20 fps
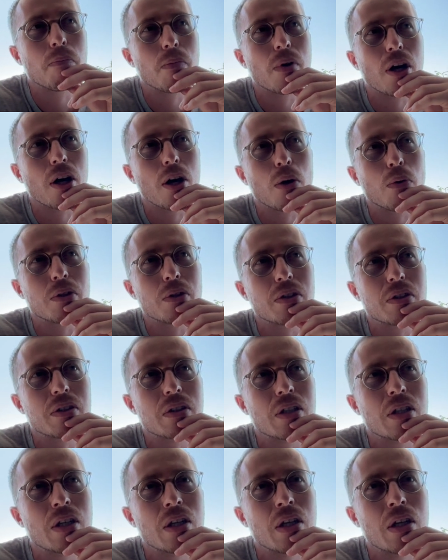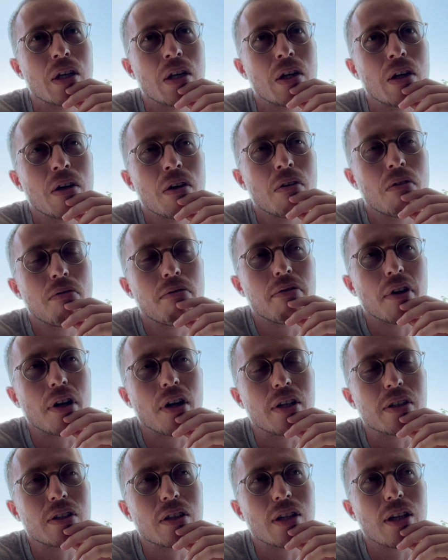I always
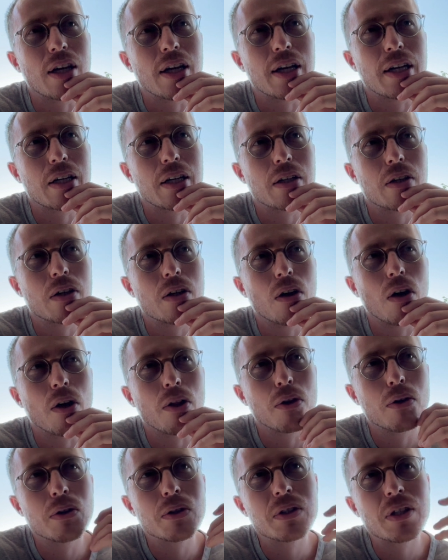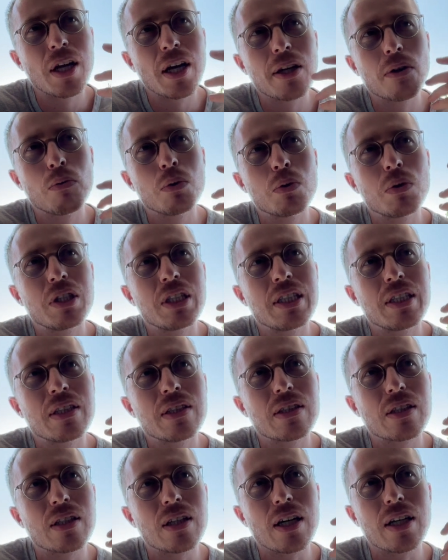felt like others had
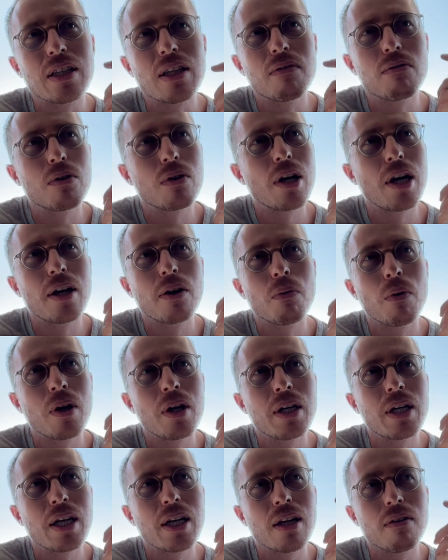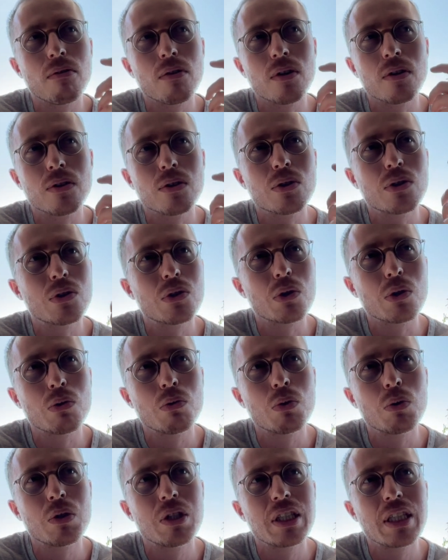routines and I never had one. I never understood
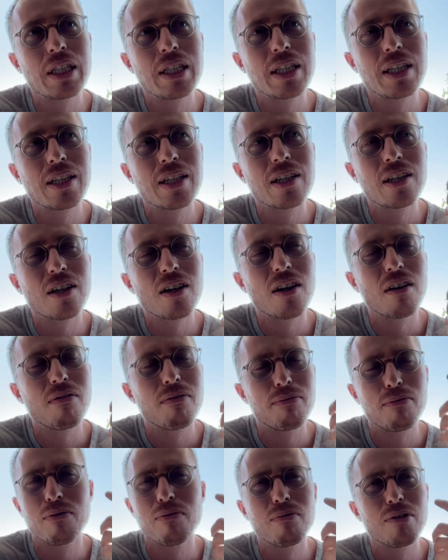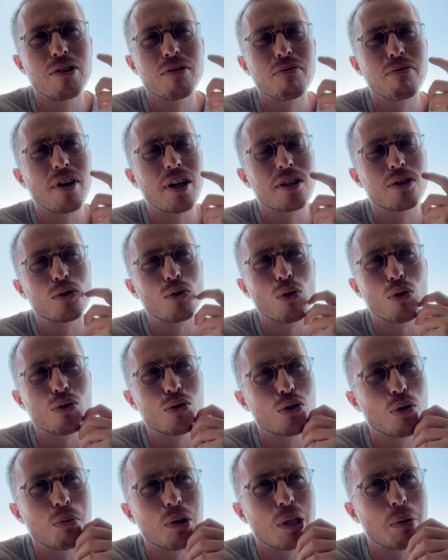routine. I've in fact told
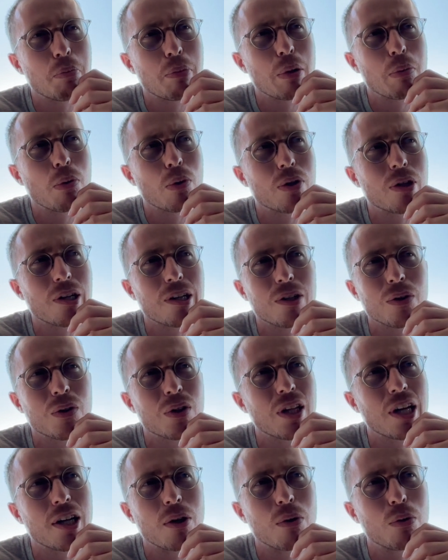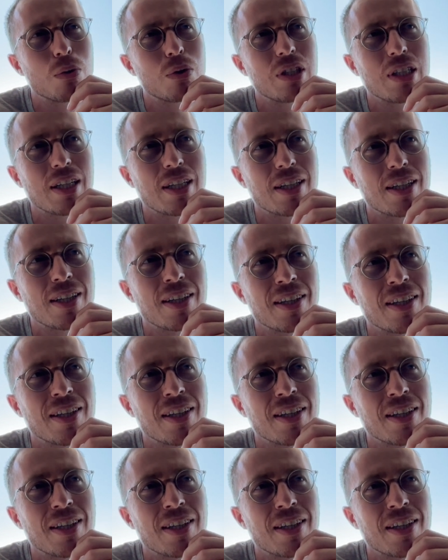so many people that I don't like routine,